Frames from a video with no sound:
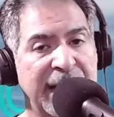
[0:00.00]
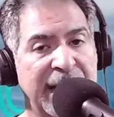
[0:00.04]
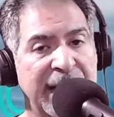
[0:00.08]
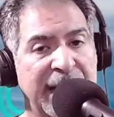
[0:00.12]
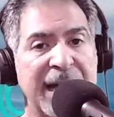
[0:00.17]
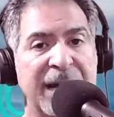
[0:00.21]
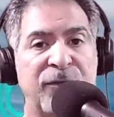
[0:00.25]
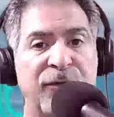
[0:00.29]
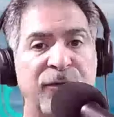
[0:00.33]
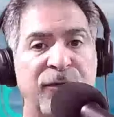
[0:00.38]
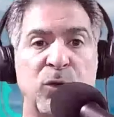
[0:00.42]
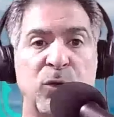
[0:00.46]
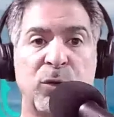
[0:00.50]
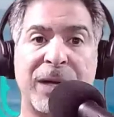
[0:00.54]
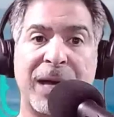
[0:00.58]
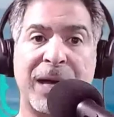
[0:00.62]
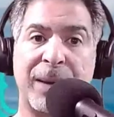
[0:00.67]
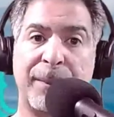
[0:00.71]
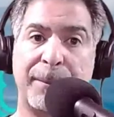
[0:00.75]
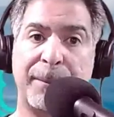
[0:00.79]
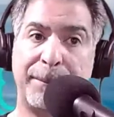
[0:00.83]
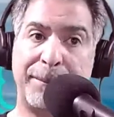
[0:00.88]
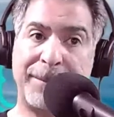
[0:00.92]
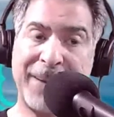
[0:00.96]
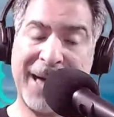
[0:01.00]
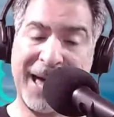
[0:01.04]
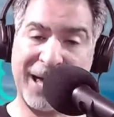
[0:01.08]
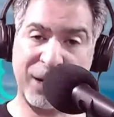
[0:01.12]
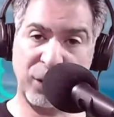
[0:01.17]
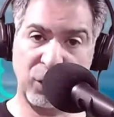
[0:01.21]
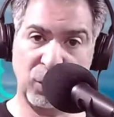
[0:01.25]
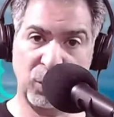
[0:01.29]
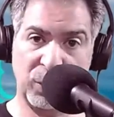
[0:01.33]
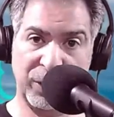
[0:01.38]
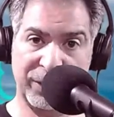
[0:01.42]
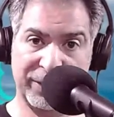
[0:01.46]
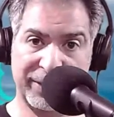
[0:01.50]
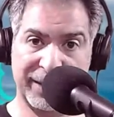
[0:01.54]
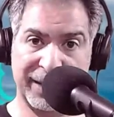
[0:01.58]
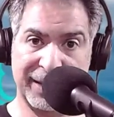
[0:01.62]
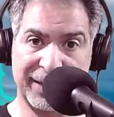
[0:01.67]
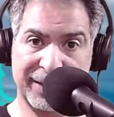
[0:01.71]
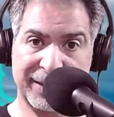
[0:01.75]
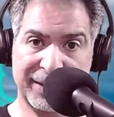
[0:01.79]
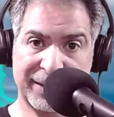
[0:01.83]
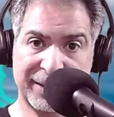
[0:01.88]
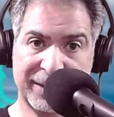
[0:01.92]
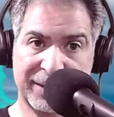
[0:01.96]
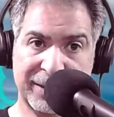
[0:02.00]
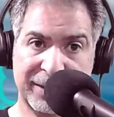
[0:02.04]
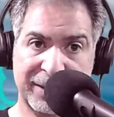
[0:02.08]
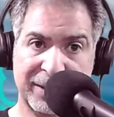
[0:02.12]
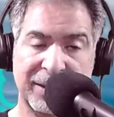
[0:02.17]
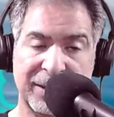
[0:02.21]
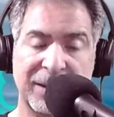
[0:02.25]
And if you get better with this,